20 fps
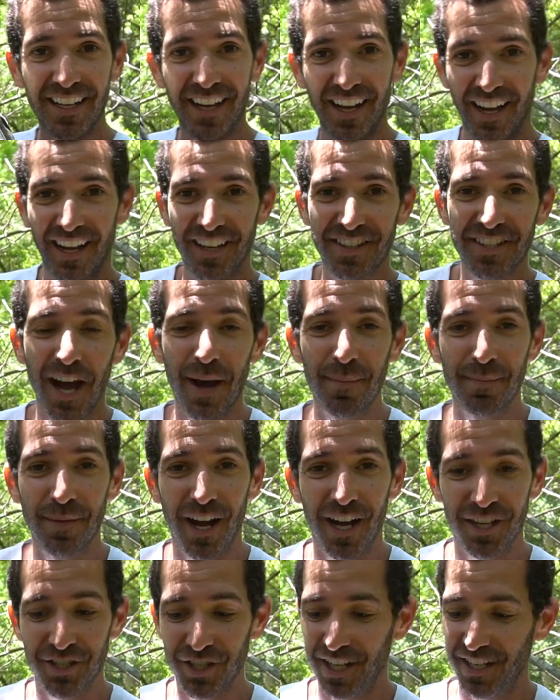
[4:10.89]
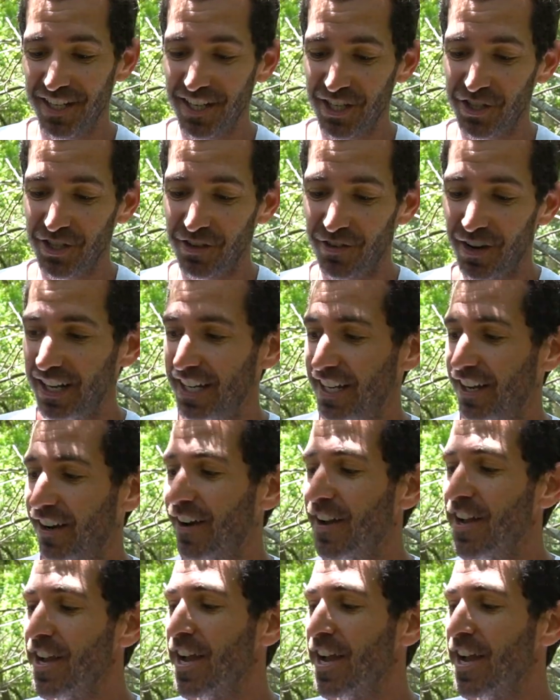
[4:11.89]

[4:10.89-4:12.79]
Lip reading: top-notch condition right here.